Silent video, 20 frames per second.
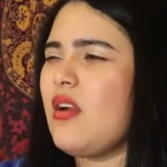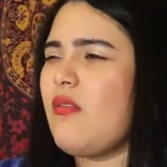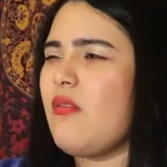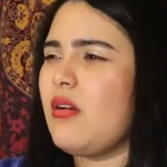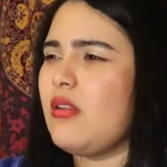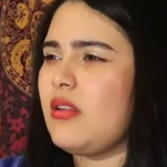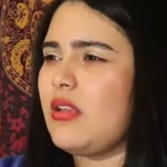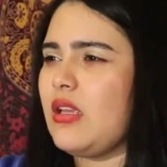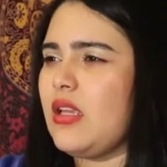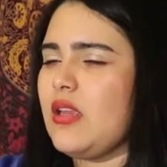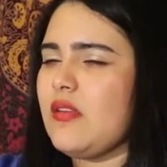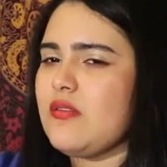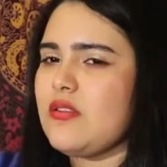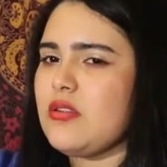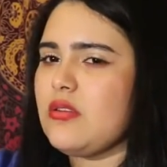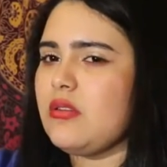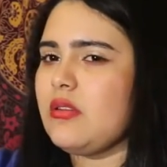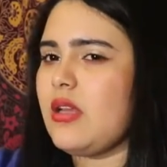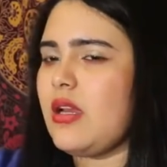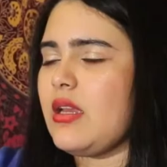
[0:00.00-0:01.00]
one that
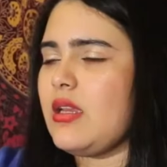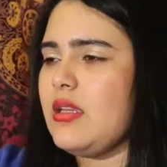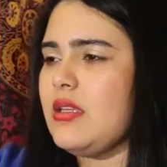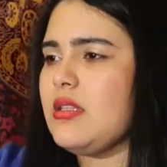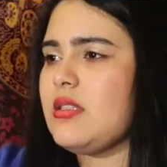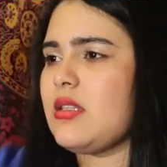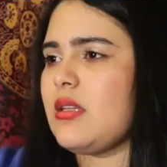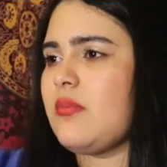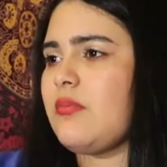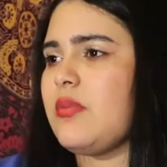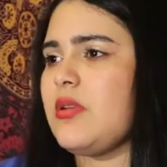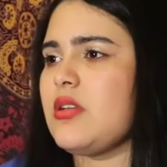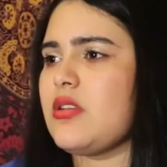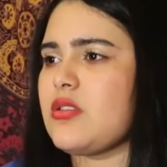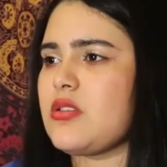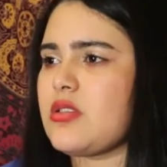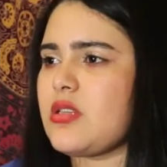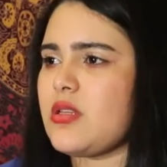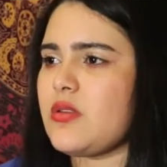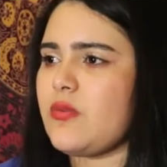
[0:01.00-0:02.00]
gives you the instant
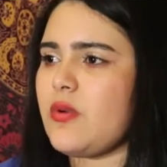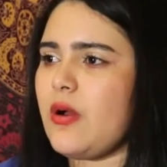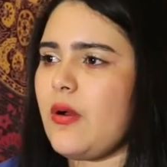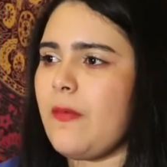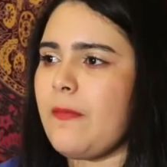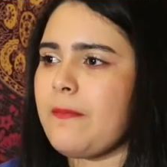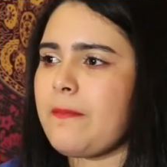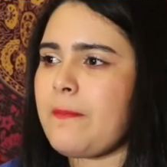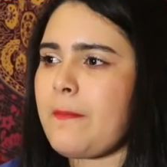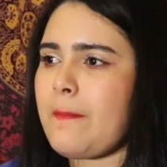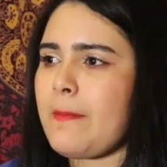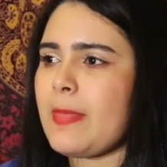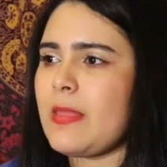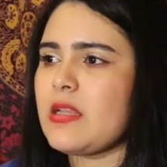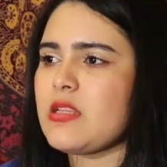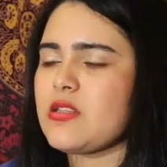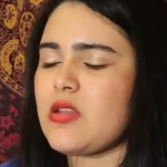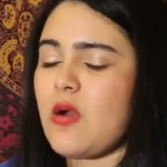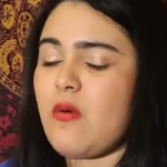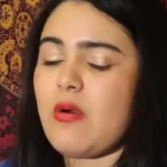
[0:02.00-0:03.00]
pictures as well.
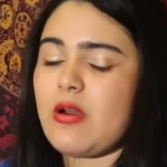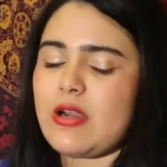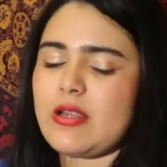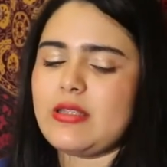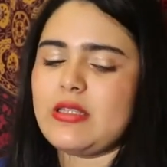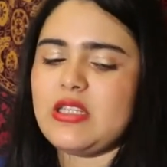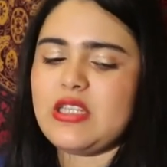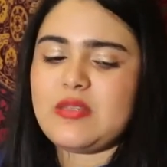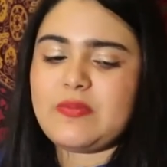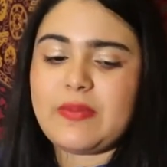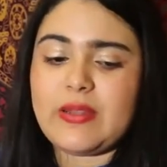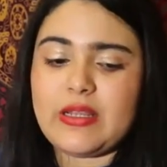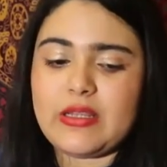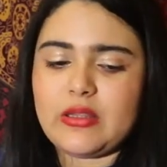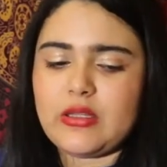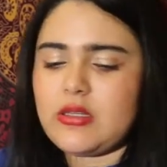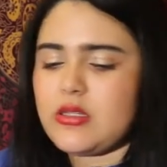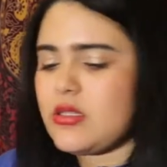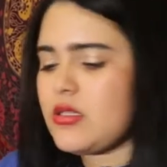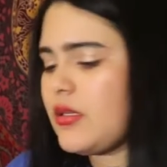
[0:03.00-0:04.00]
So mm-hmm. I want to display
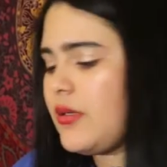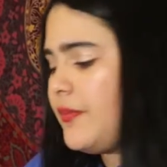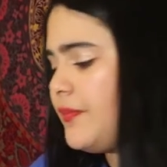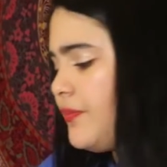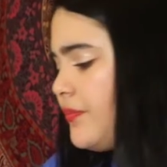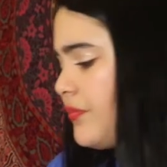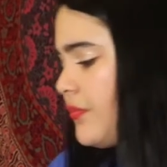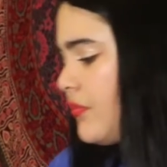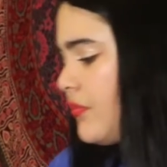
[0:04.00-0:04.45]
those. So.